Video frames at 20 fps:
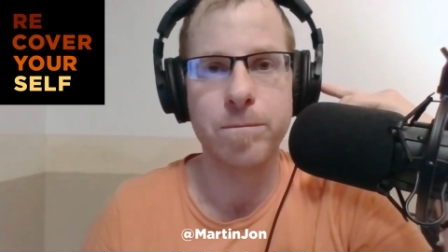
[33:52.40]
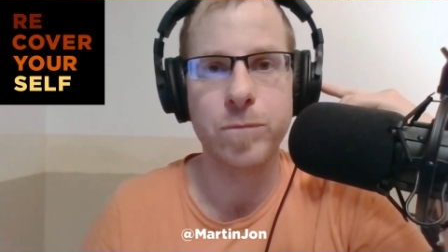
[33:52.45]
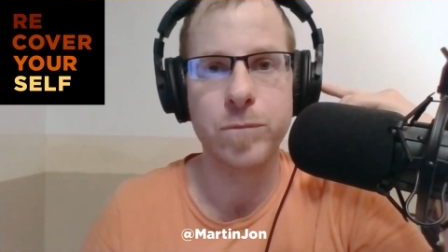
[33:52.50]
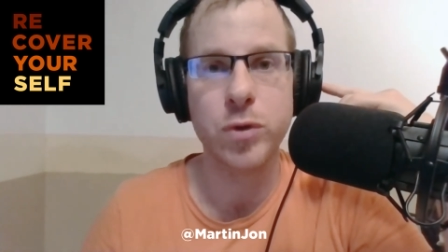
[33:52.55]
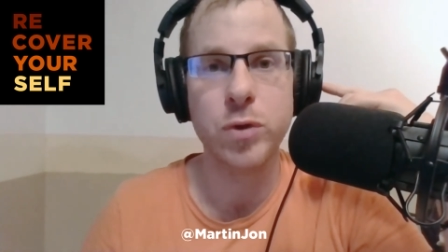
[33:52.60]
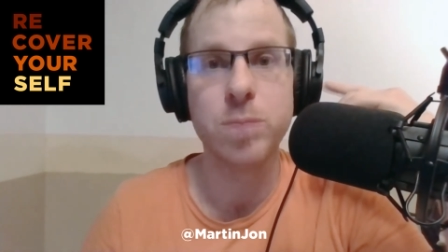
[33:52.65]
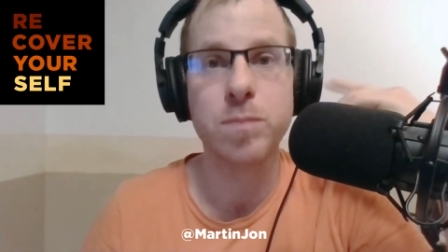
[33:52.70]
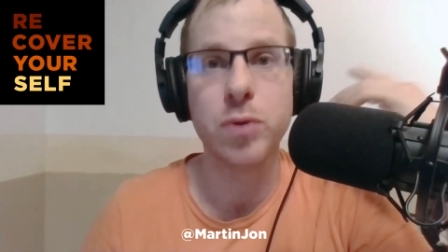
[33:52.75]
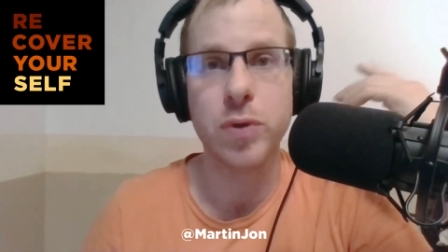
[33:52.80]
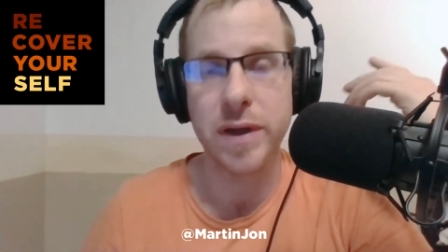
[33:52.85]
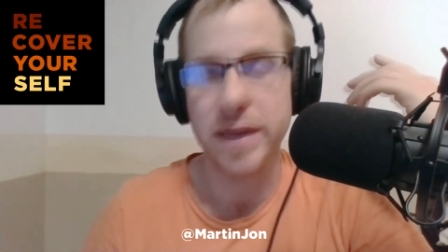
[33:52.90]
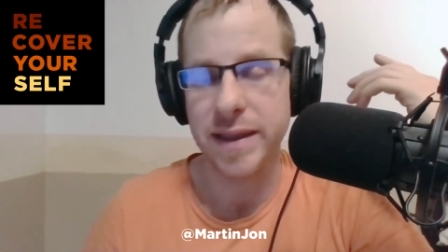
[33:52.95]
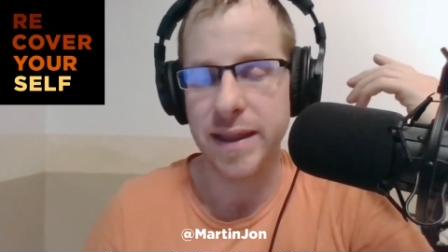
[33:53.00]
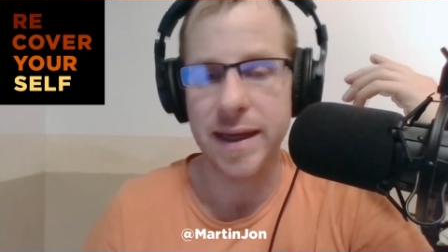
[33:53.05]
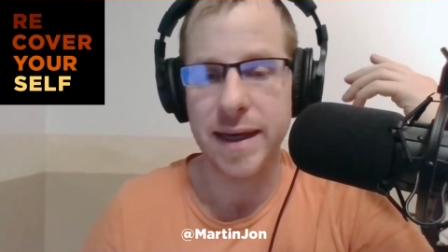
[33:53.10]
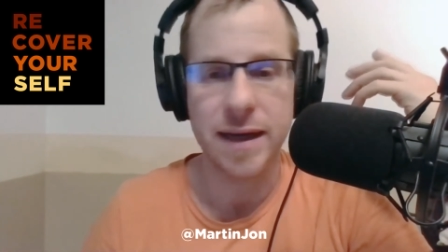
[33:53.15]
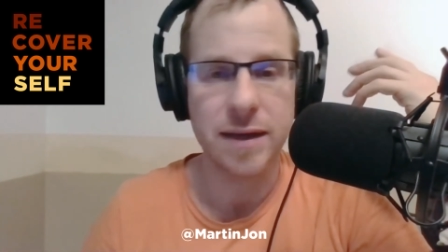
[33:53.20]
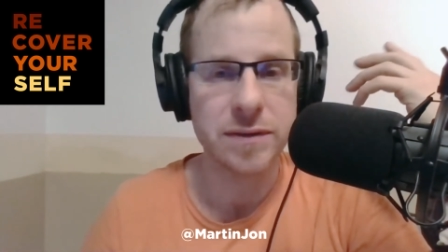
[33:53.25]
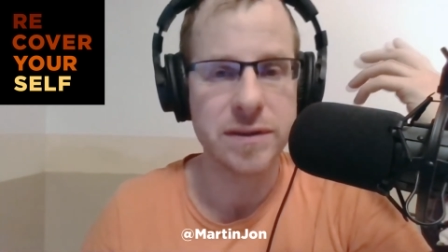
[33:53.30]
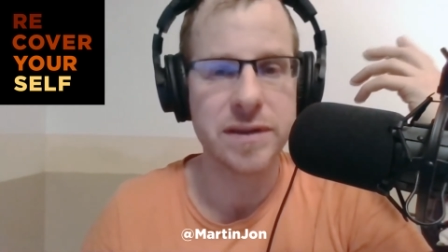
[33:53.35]
you putting
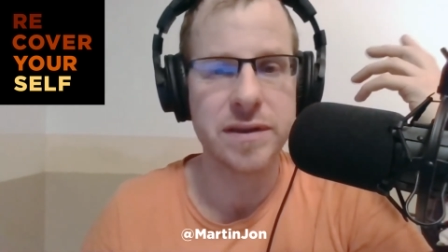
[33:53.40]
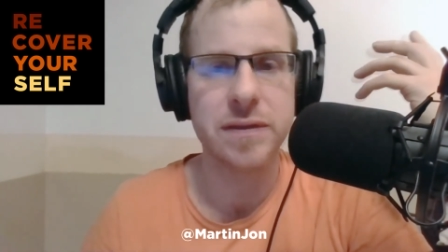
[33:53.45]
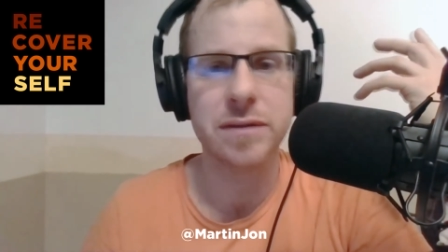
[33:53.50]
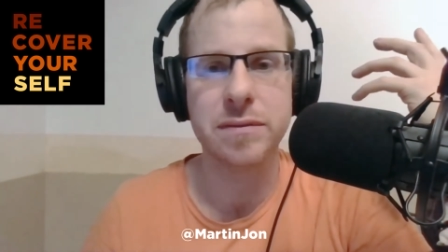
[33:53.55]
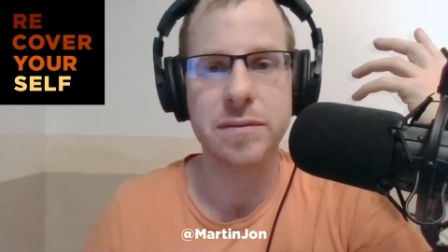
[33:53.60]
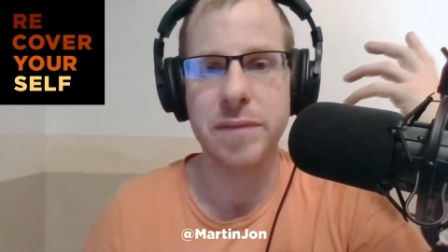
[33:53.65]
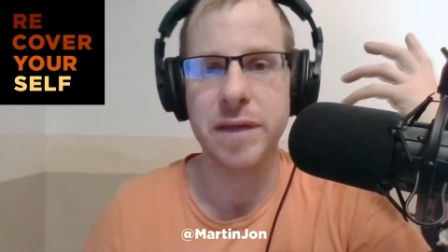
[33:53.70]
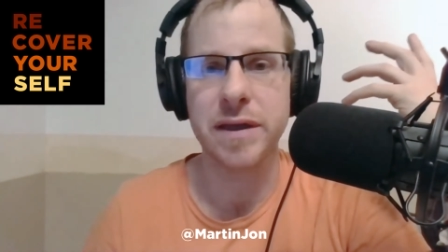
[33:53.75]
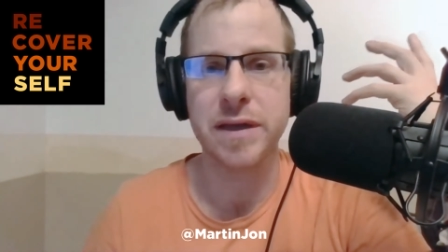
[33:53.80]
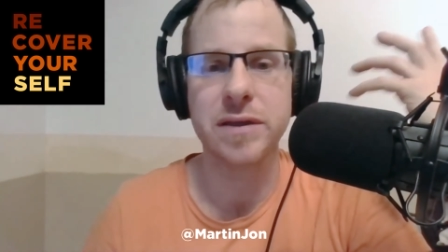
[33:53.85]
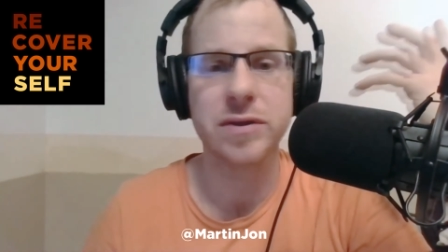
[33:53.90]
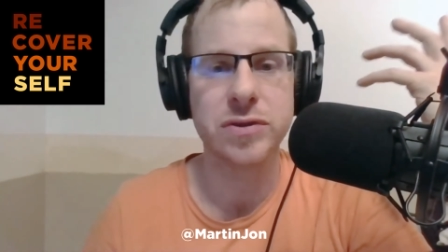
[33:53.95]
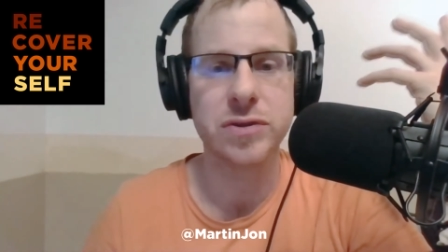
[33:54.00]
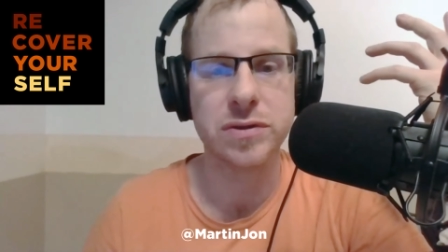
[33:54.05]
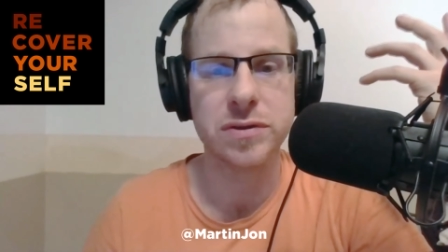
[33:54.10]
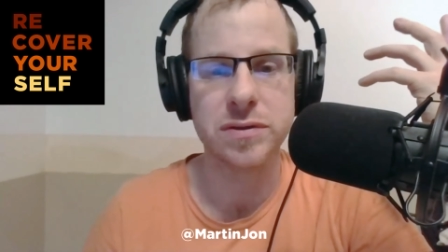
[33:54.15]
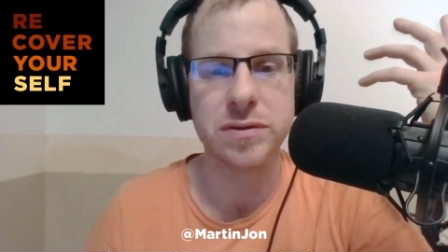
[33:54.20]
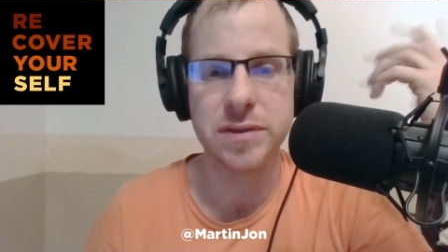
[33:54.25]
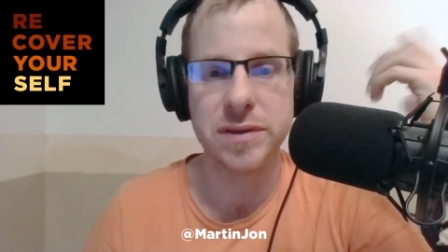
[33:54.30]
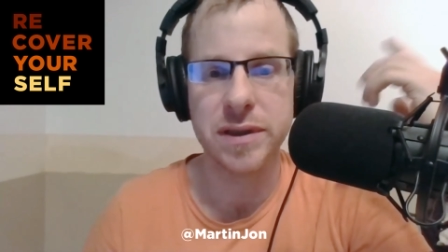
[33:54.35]
that out there and making
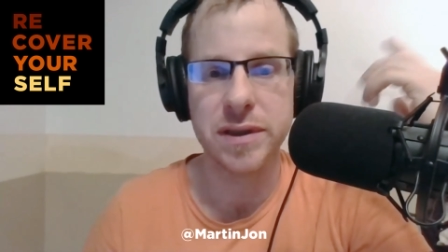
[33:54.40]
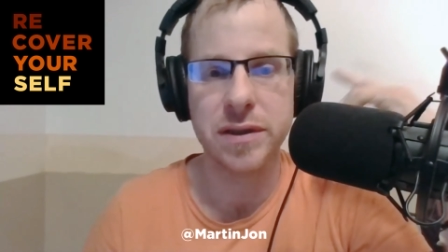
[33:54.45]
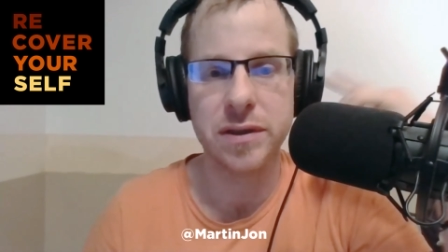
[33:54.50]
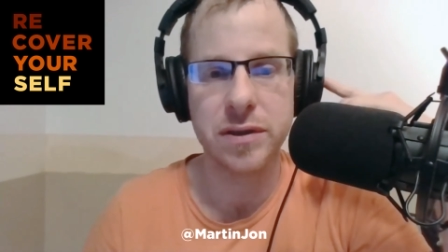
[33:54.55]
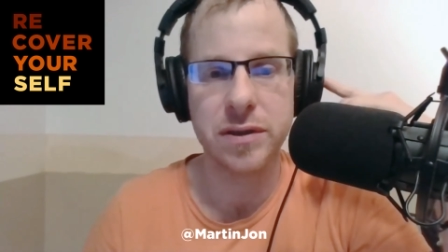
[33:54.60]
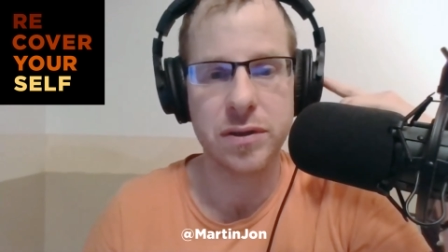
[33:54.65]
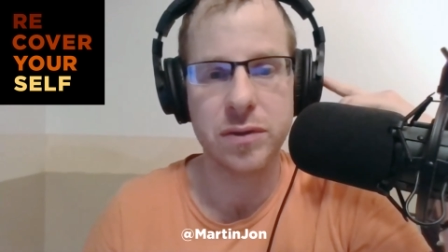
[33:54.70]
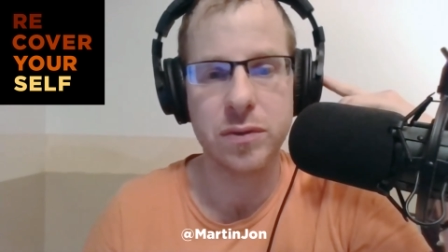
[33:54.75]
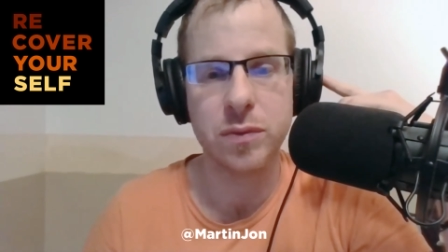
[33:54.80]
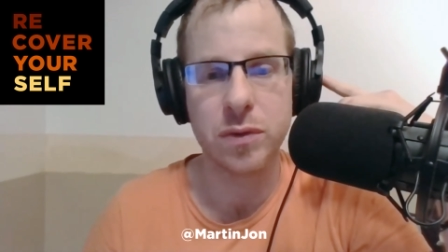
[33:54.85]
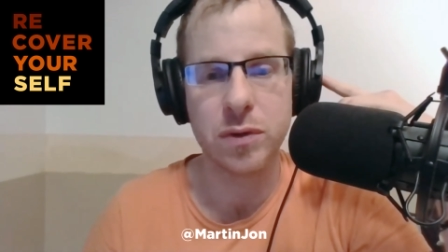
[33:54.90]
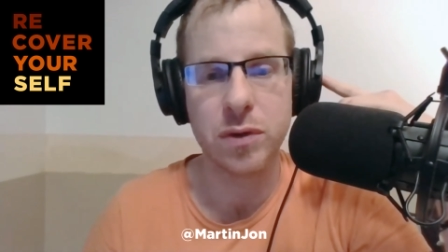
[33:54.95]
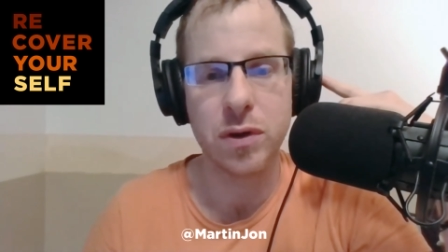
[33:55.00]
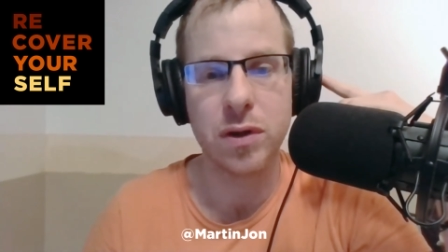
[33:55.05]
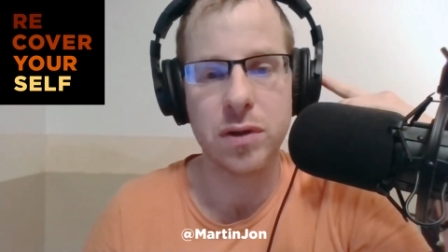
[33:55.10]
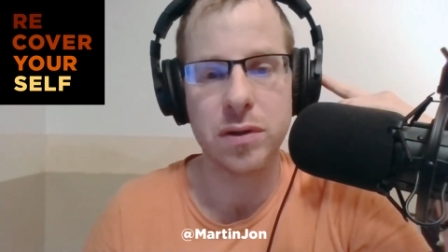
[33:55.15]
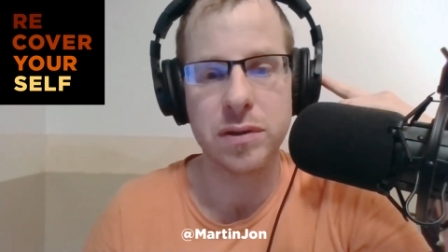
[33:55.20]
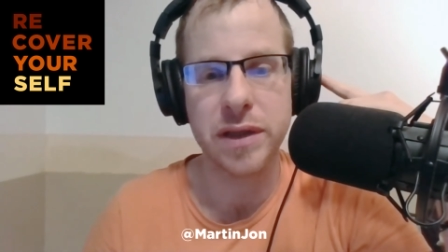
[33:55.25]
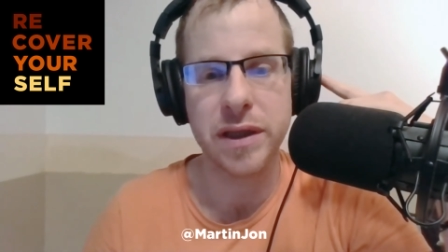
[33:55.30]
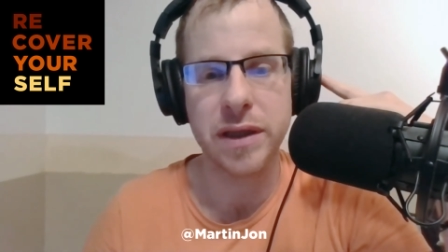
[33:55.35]
sure that, you know, we're
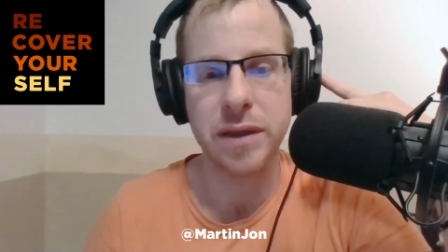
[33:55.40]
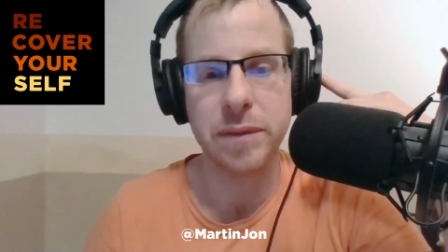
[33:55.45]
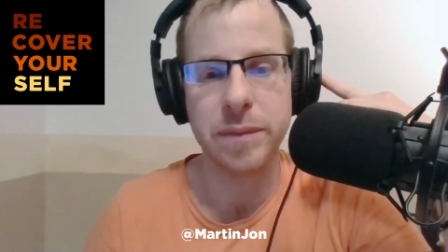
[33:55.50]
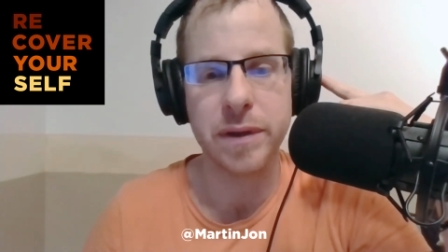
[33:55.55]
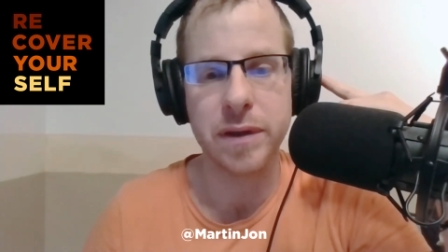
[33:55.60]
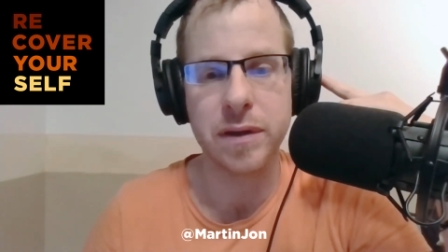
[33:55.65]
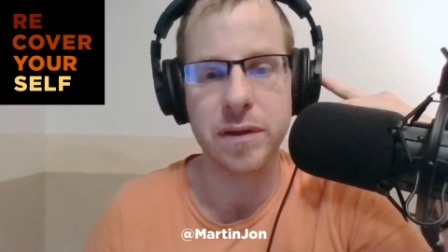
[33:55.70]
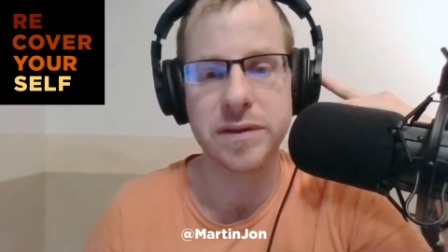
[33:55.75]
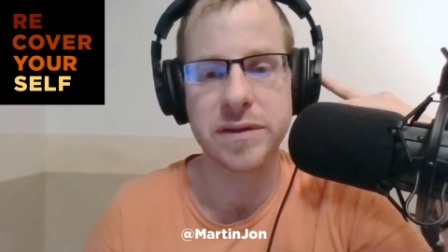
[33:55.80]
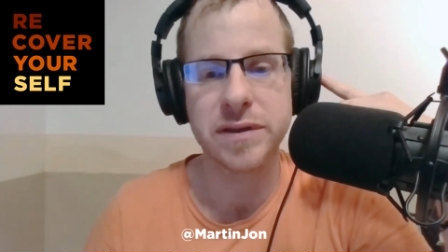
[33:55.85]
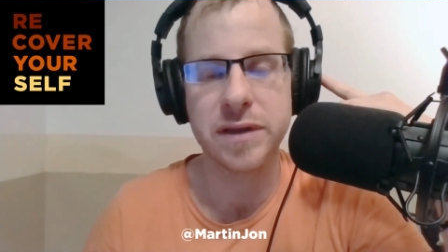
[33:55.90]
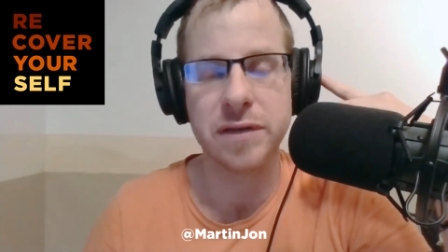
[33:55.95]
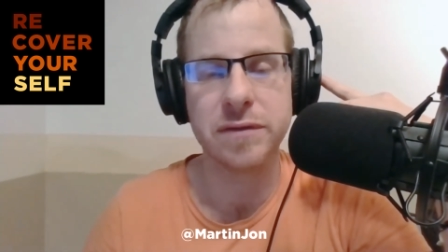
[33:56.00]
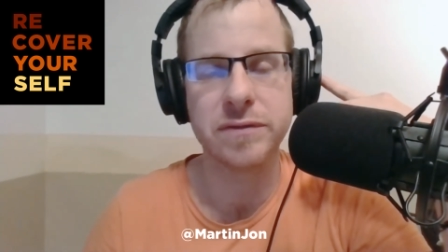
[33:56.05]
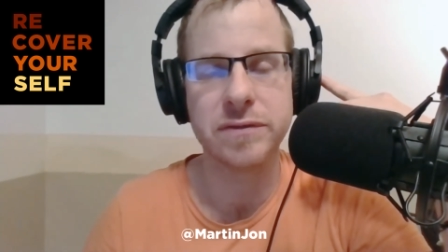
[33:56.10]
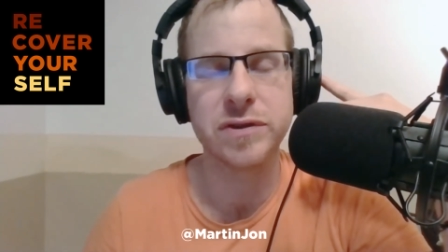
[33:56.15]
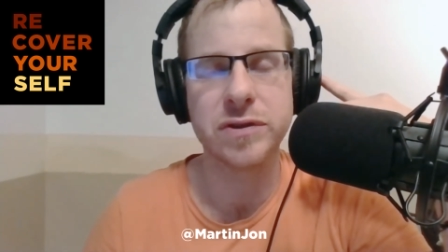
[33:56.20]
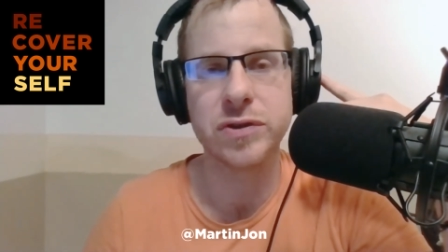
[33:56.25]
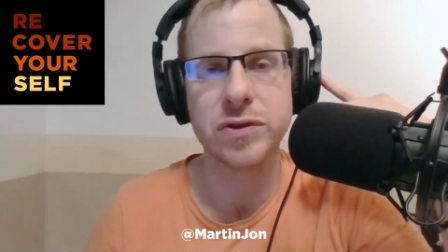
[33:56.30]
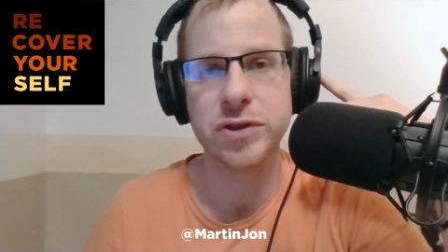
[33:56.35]
all keeping
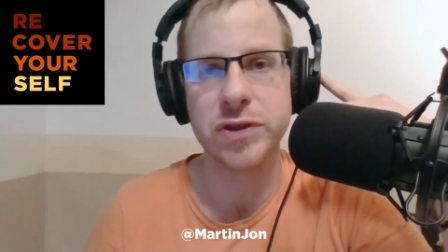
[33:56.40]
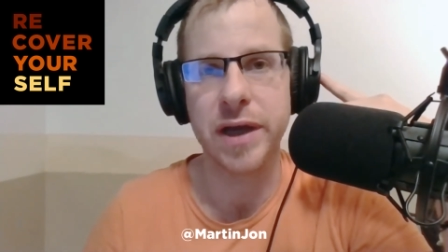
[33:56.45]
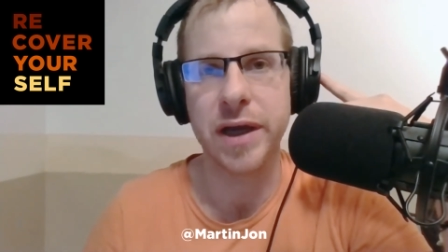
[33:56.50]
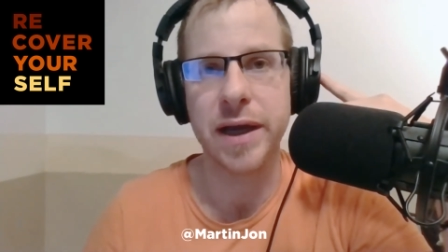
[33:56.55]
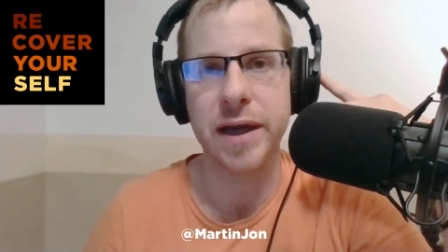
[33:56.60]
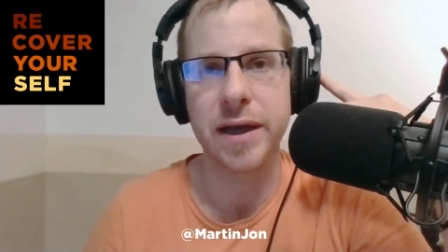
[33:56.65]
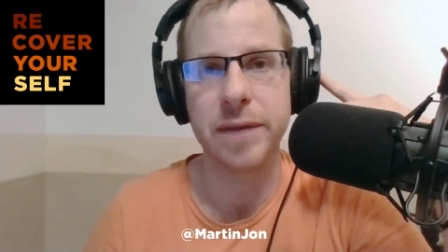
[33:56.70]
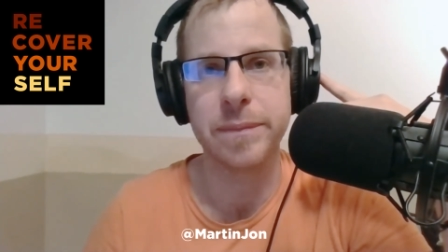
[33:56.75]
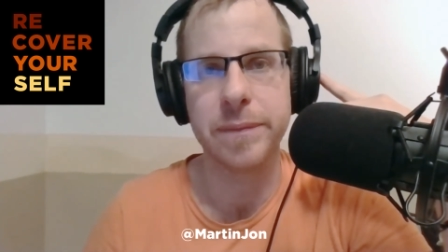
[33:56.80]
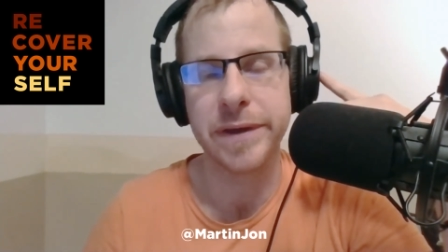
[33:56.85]
ourselves in check,